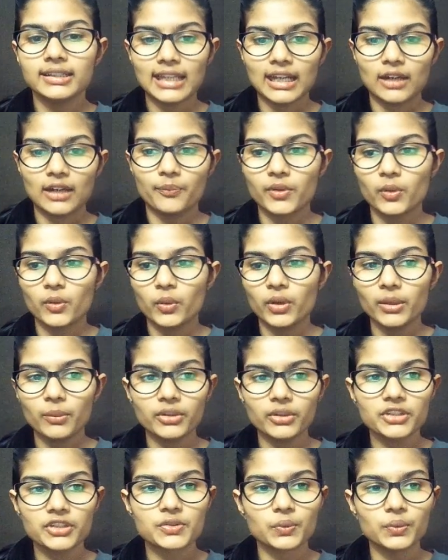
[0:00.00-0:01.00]
Now, what
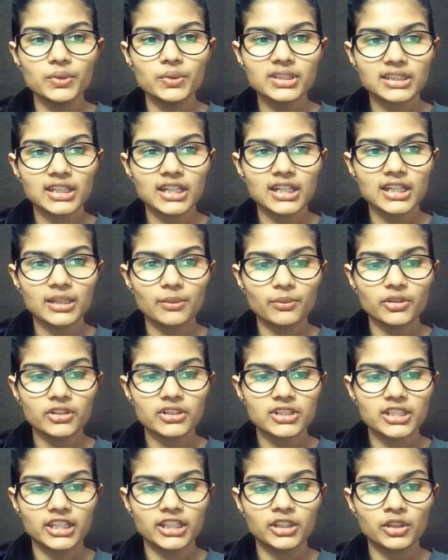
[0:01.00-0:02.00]
I'm going to do is that I'm
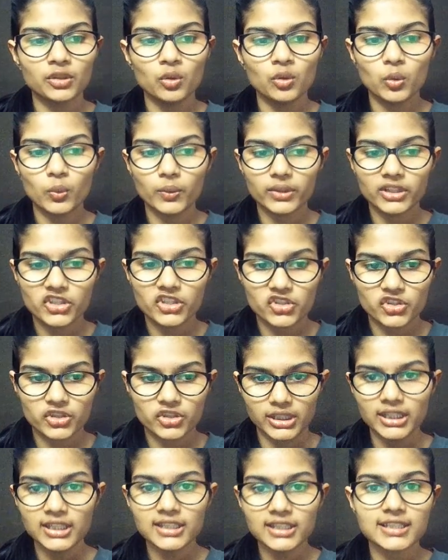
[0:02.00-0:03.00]
going to take you over the
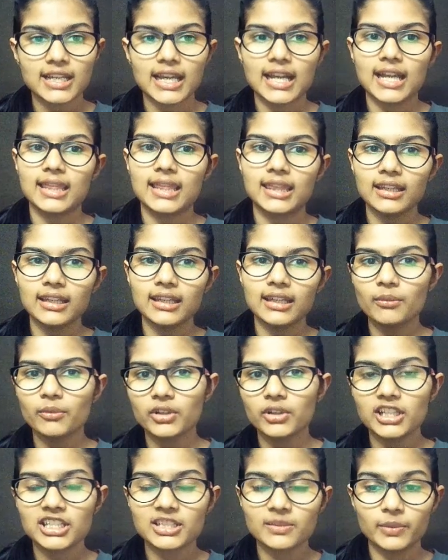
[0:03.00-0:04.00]
sheet, and then
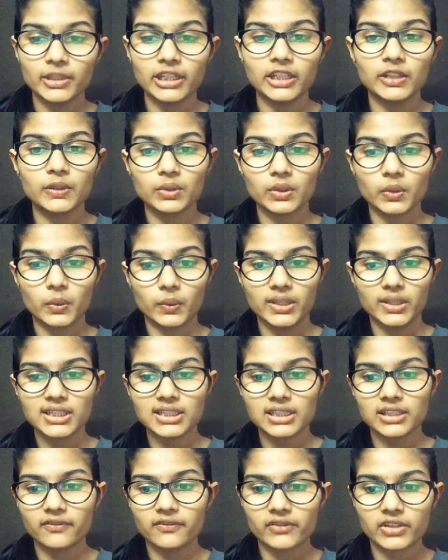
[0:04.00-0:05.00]
I'm going to explain you the
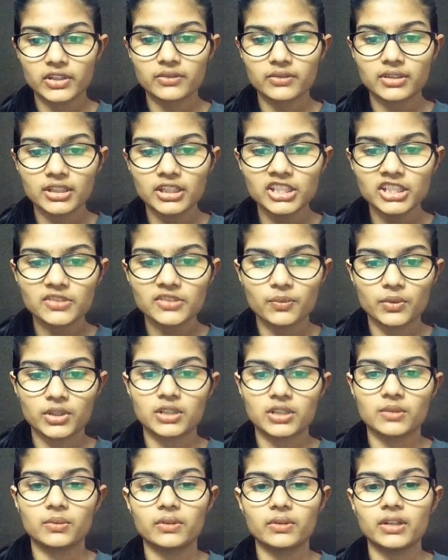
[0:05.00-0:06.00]
rest left out things,
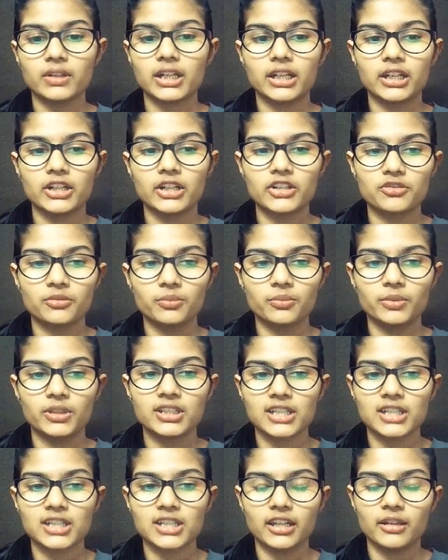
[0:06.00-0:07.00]
whatever are to
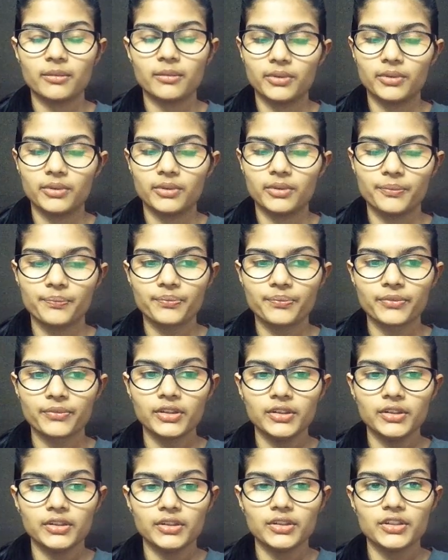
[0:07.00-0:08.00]
be done up here.
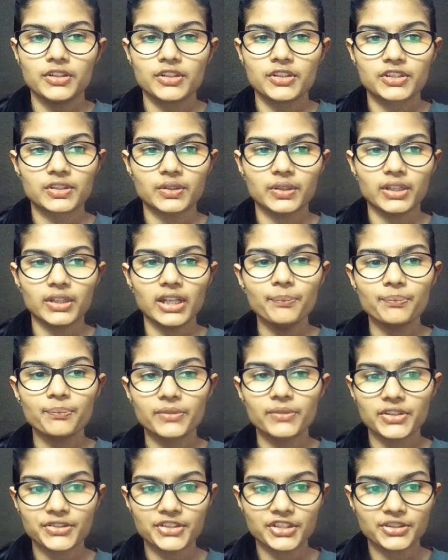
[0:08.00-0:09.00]
So yeah,
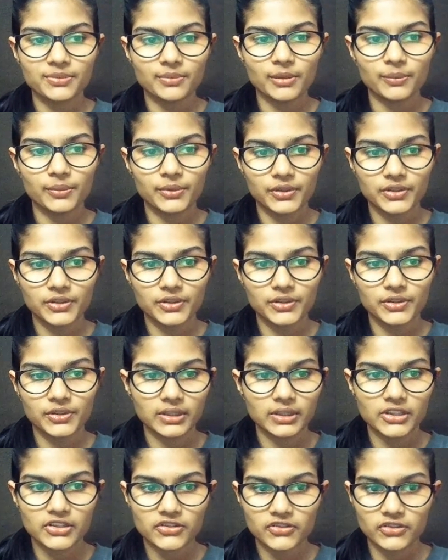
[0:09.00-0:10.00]
this is my
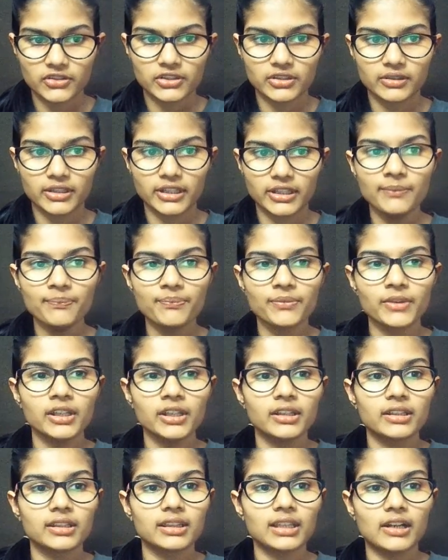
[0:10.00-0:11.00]
particular sheet. Okay,
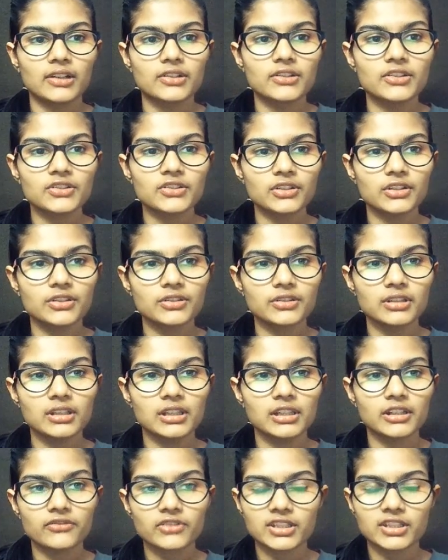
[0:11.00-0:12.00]
now just on to
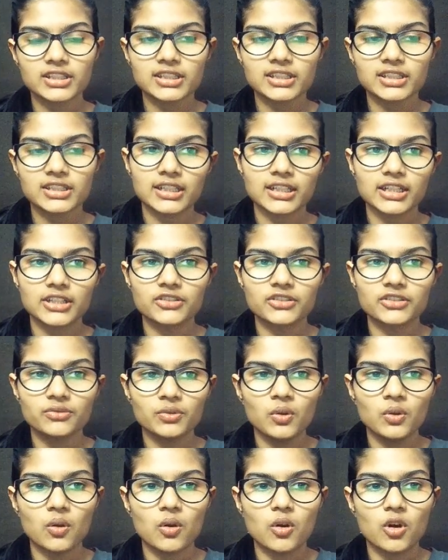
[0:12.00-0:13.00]
the left hand side, as
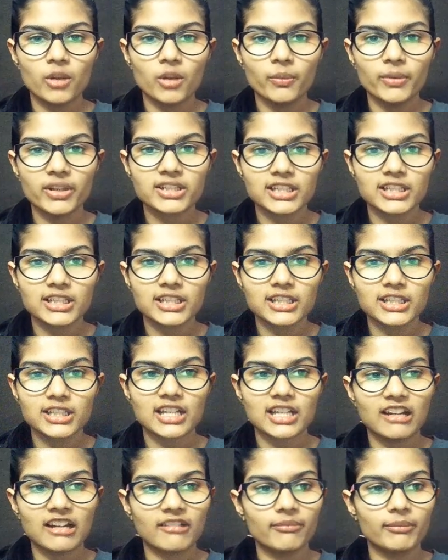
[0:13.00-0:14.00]
you know, all my
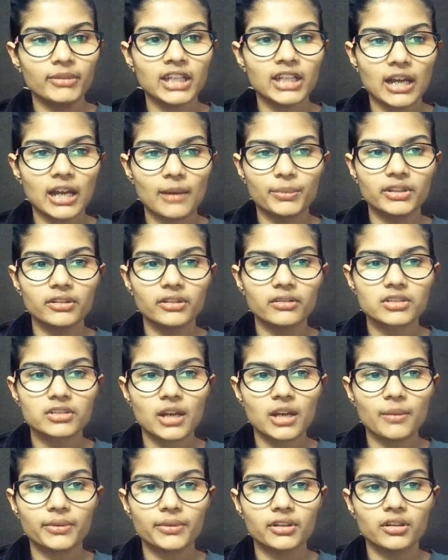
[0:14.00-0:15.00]
tables have been up here,
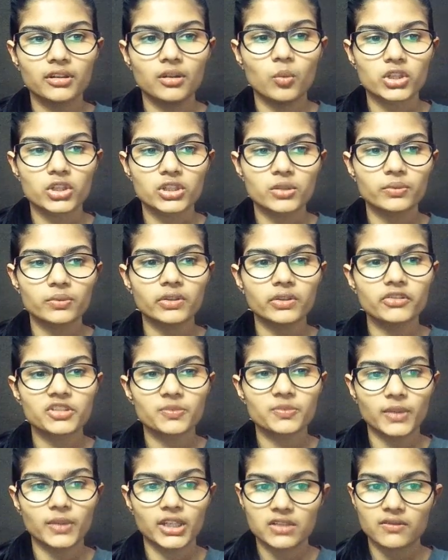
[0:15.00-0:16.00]
top here, whatever the
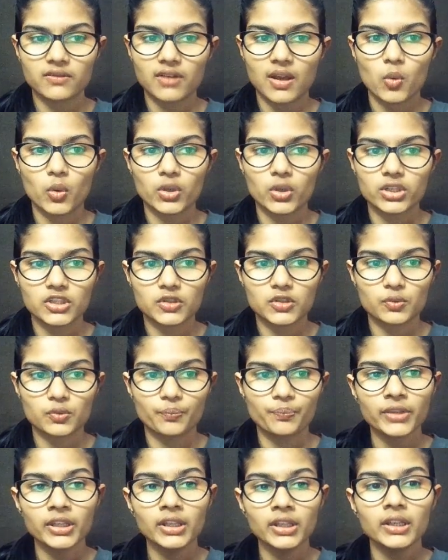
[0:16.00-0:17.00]
respective I wanted
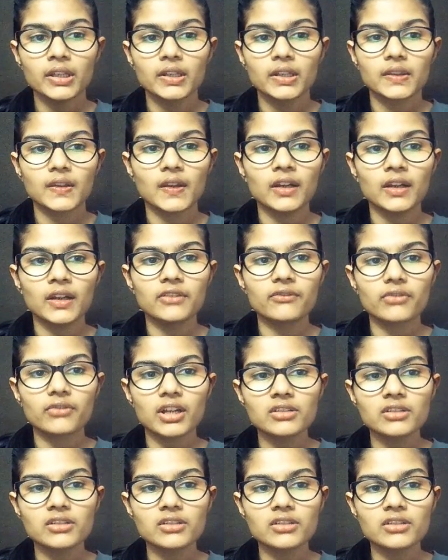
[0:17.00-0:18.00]
to. Now in
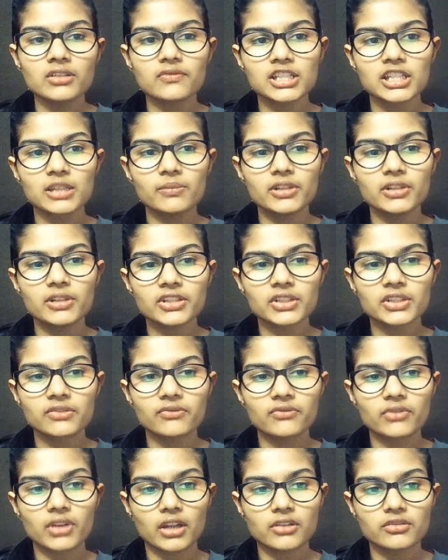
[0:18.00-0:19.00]
front of the
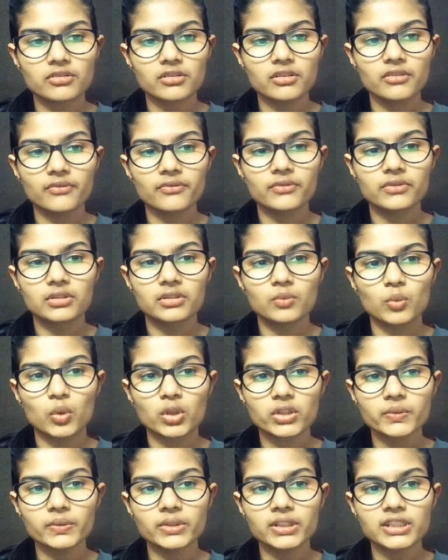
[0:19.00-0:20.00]
tables, in front of
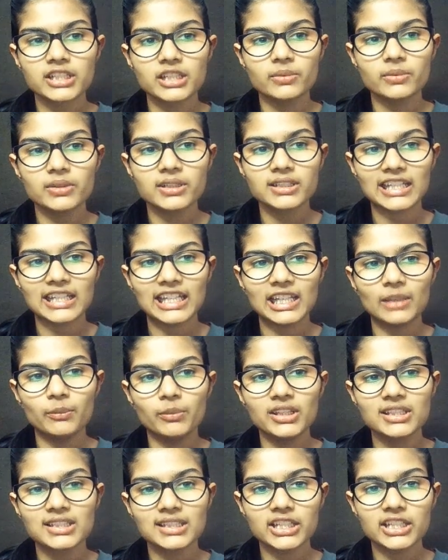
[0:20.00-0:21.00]
whatever the tables
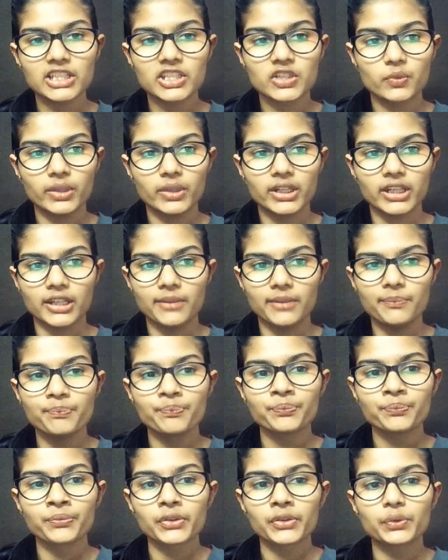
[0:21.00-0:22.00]
ABC is
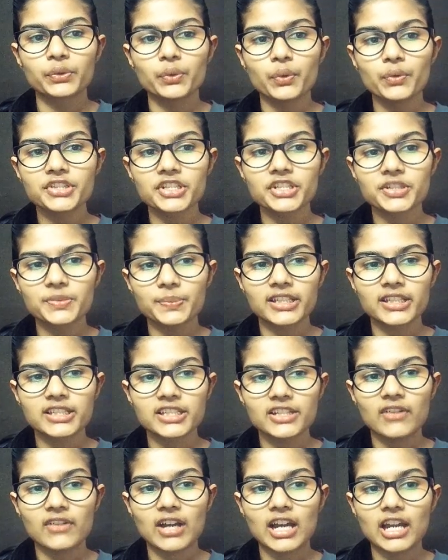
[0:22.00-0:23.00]
written, those
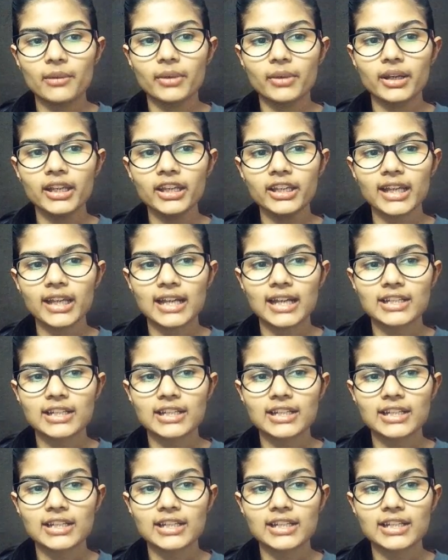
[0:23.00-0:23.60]
respective are my